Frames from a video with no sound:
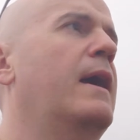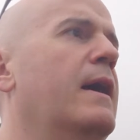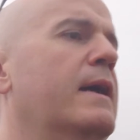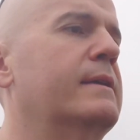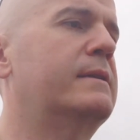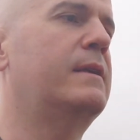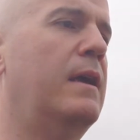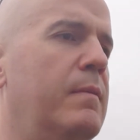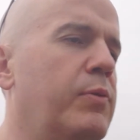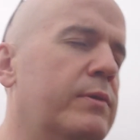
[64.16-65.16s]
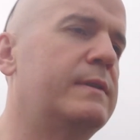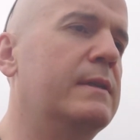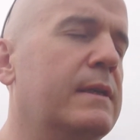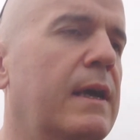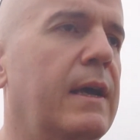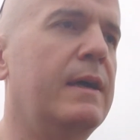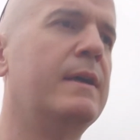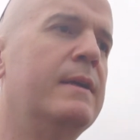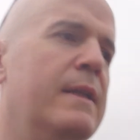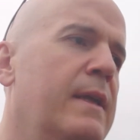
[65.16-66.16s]
had posted a
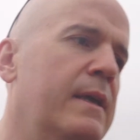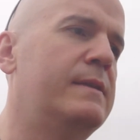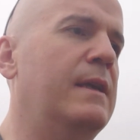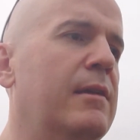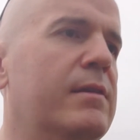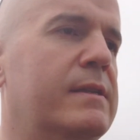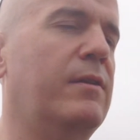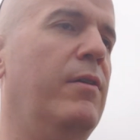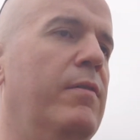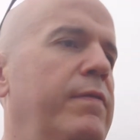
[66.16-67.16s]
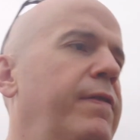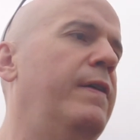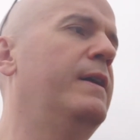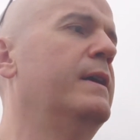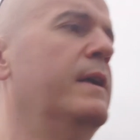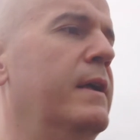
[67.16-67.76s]
series of